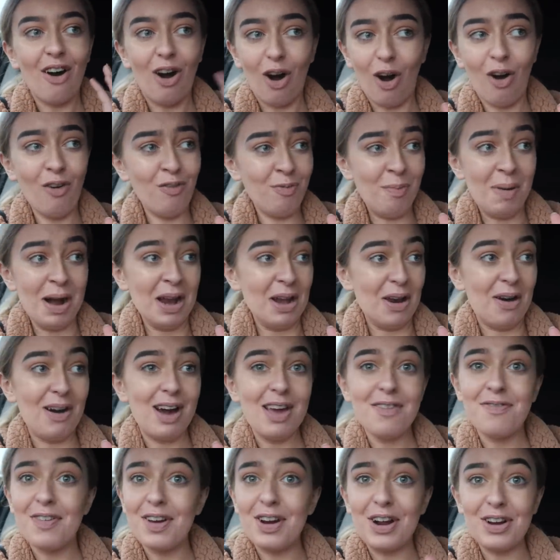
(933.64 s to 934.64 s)
of my
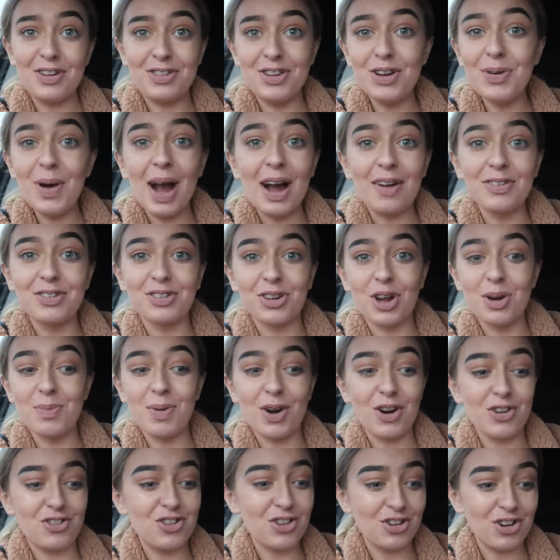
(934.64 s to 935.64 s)
life and I still have so
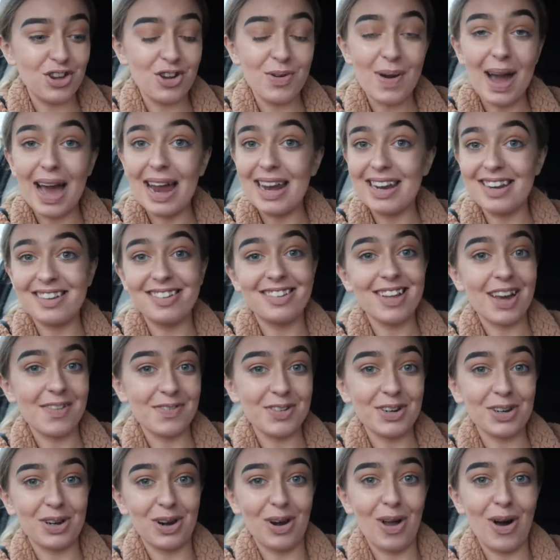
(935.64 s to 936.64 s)
much to do and it's
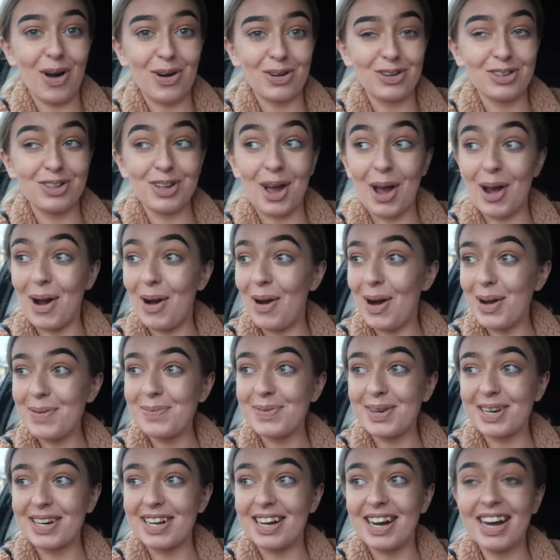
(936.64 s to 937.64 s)
seven o'clock so
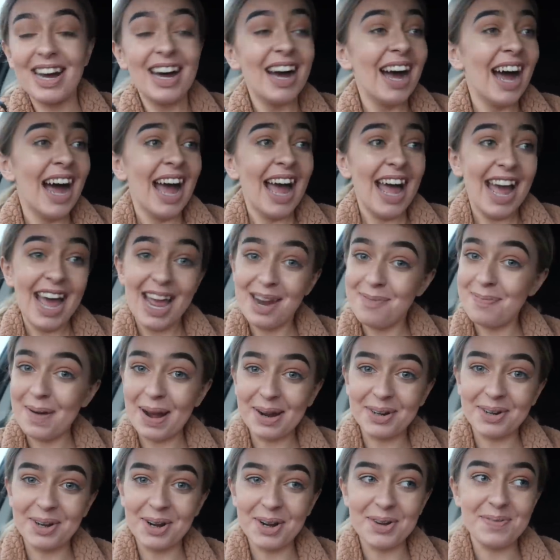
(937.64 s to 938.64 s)
I'm gonna head
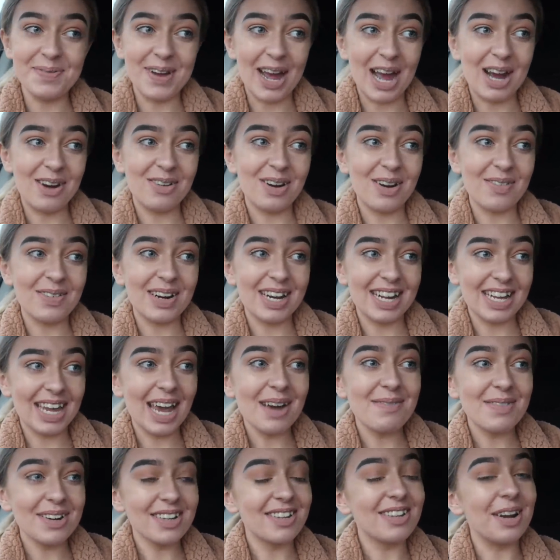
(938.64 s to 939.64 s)
back home now I'm gonna
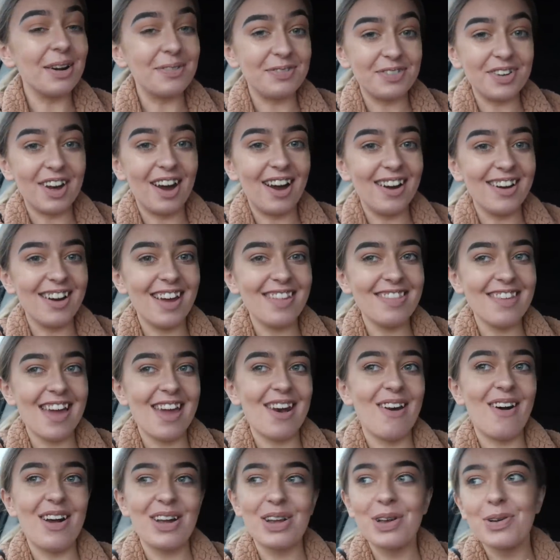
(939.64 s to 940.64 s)
get my stuff done and
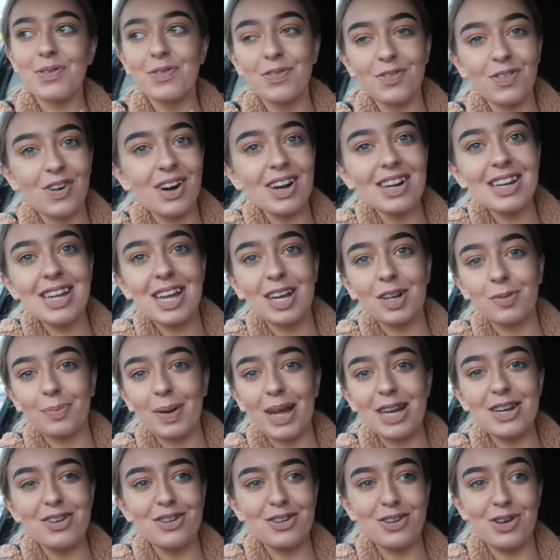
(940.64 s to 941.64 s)
then I can finally
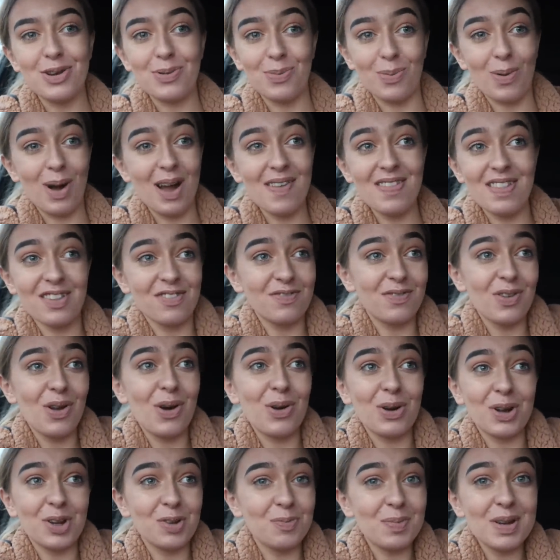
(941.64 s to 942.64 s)
explain to you why this
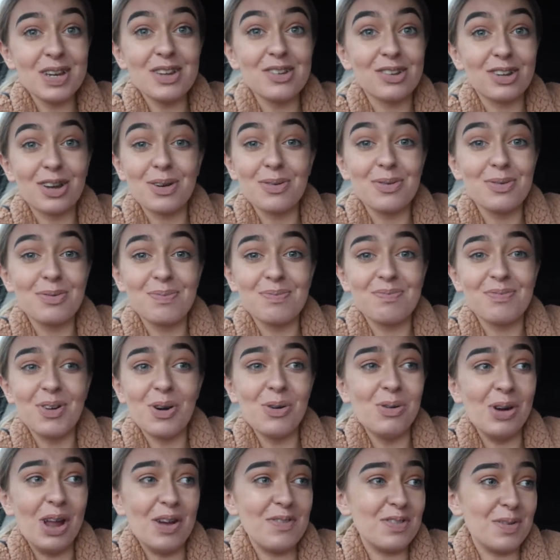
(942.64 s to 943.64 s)
vlog has been so
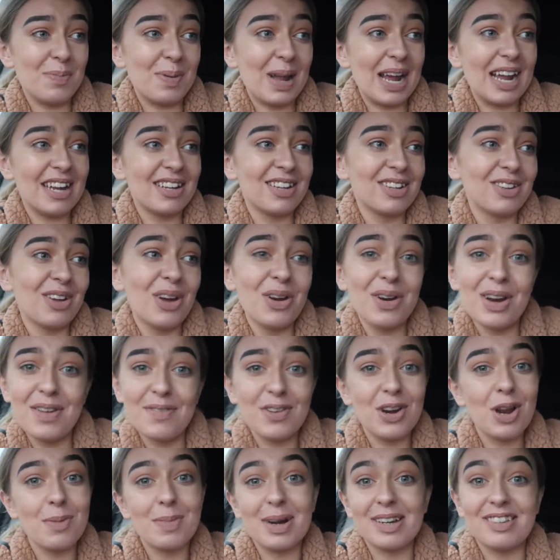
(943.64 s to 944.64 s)
all over the place because I don't
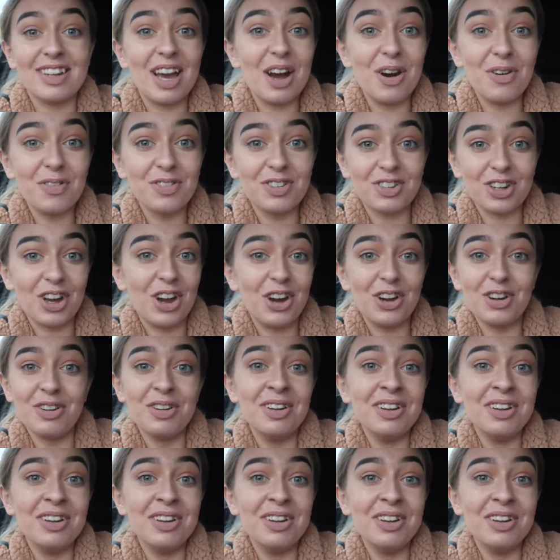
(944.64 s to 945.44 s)
even know myself so